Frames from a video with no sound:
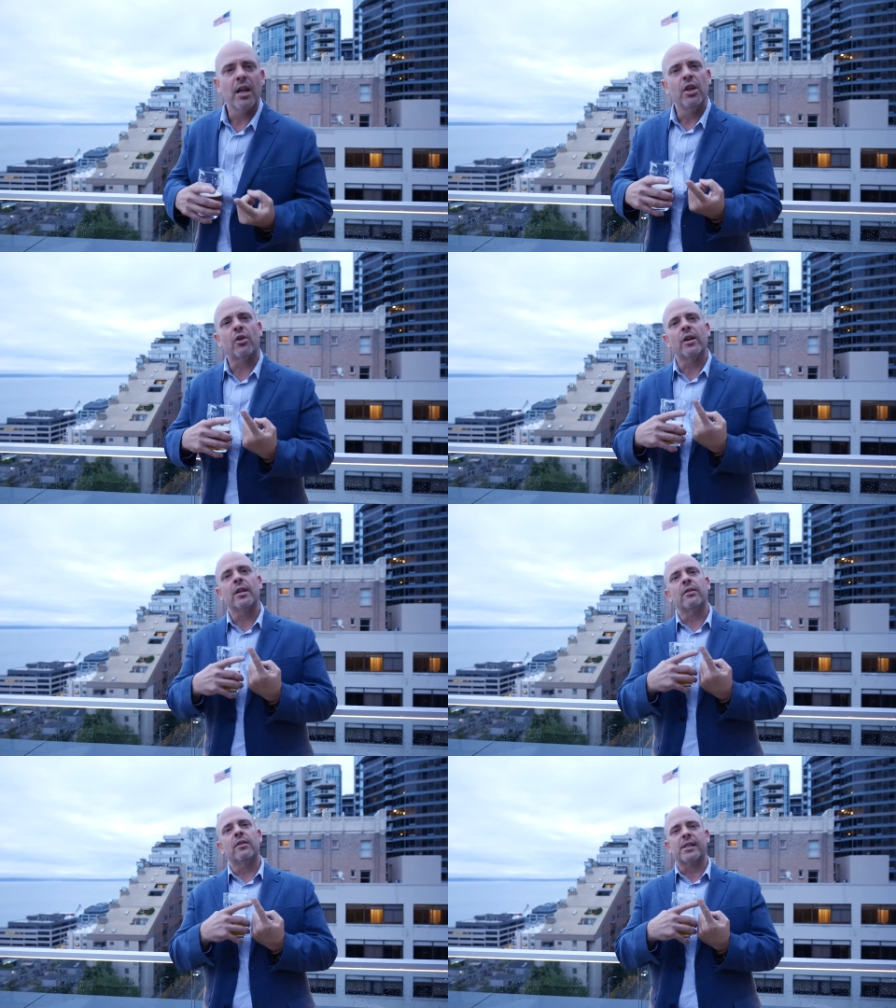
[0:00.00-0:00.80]
You're
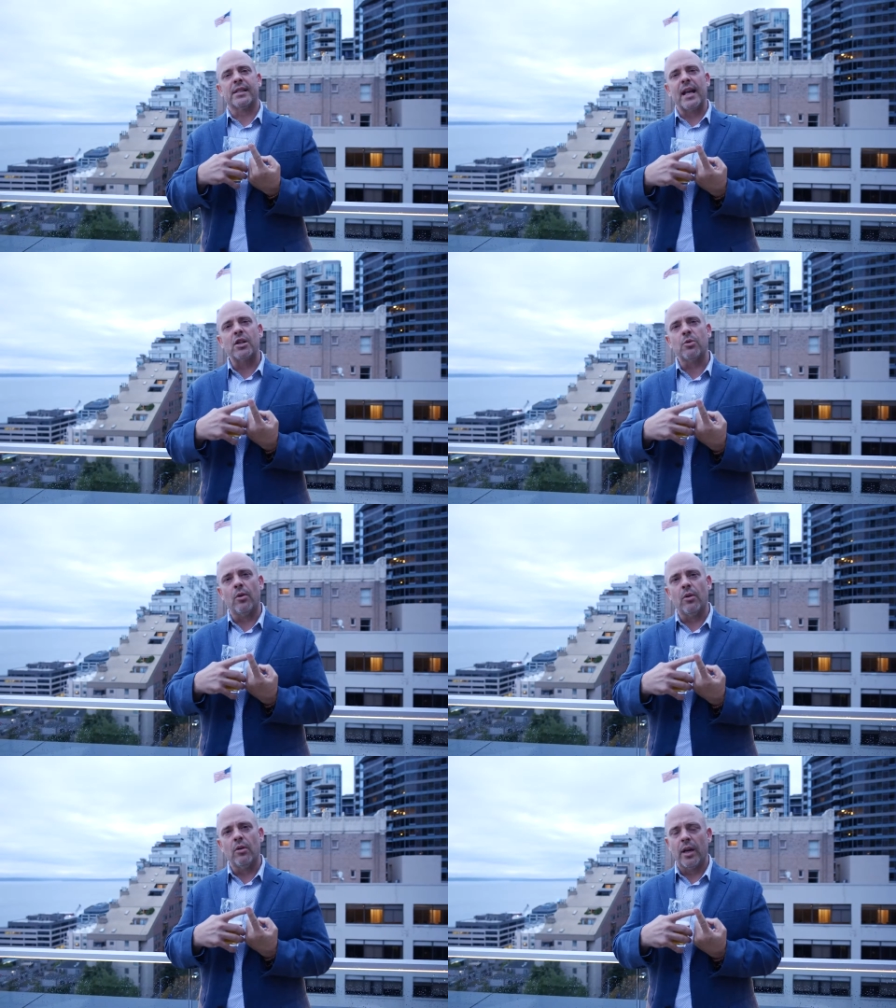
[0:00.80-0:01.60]
gonna
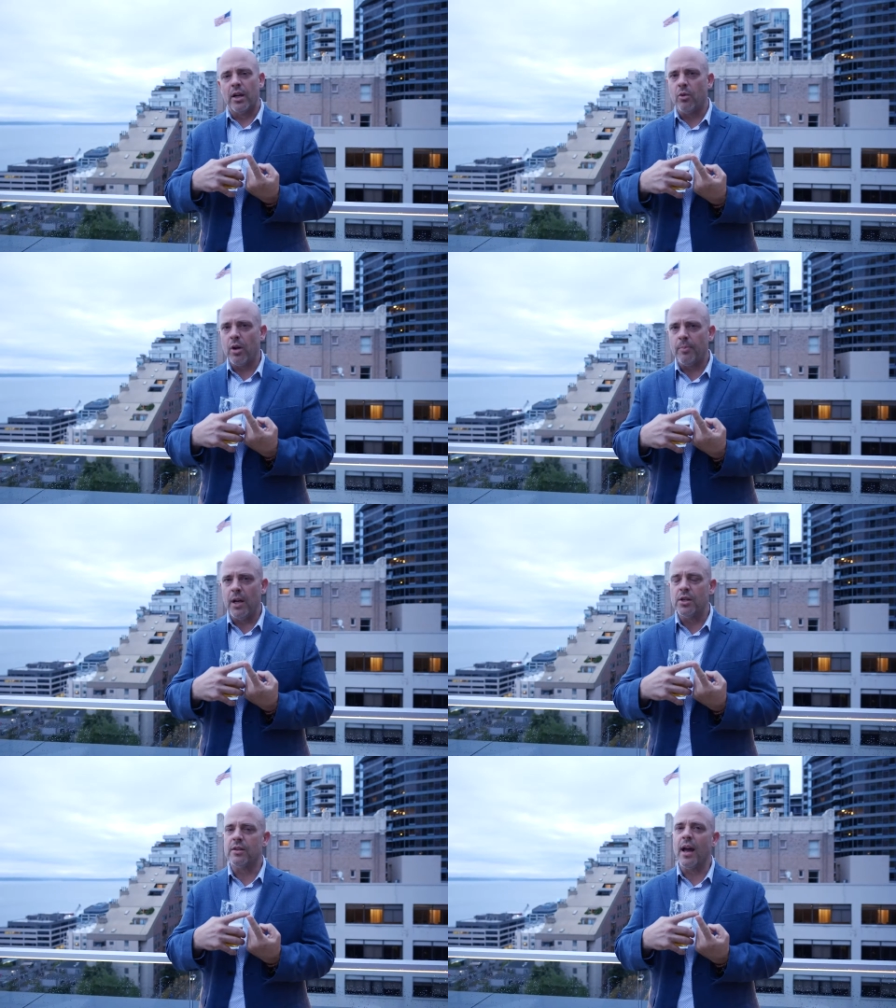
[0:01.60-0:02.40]
schedule in a quick
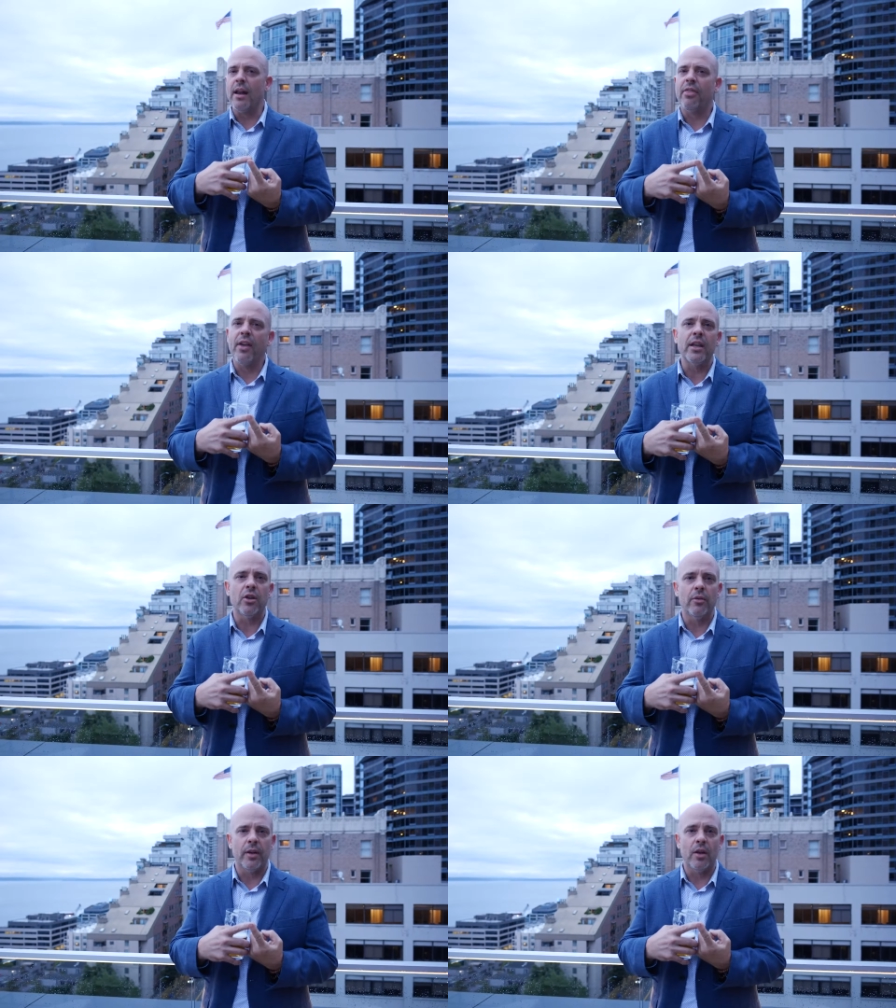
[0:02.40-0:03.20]
page that thank
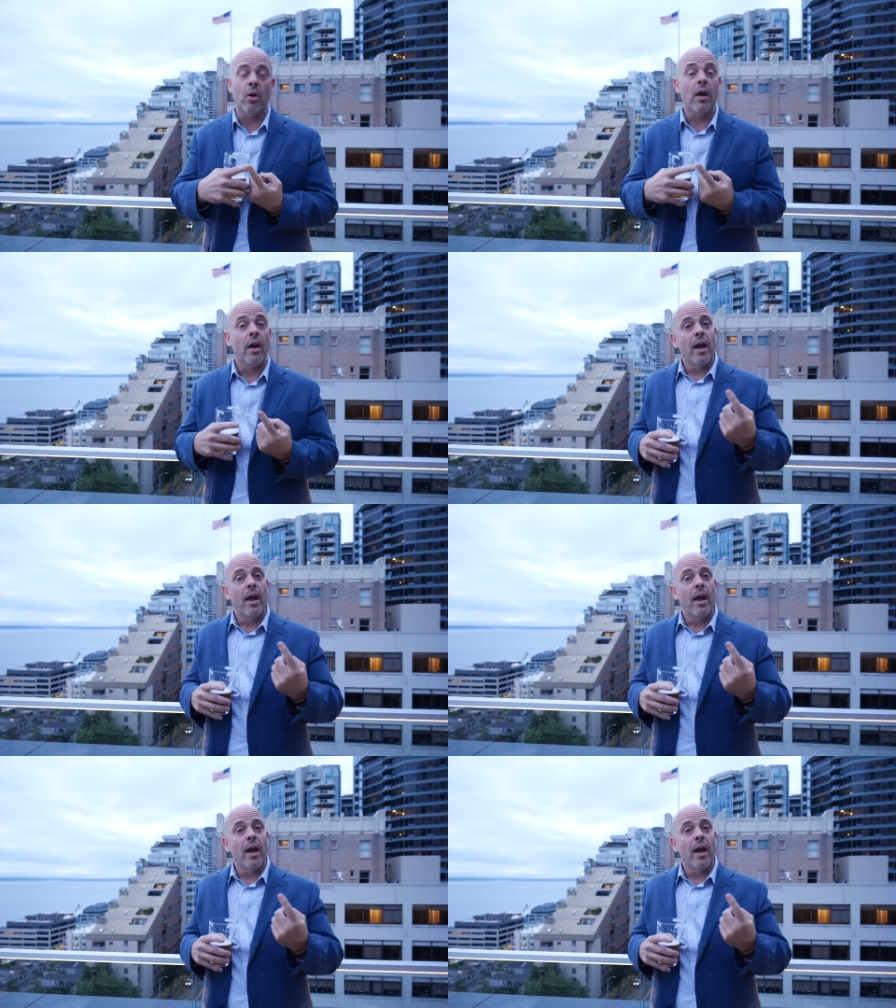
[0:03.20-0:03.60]
you video.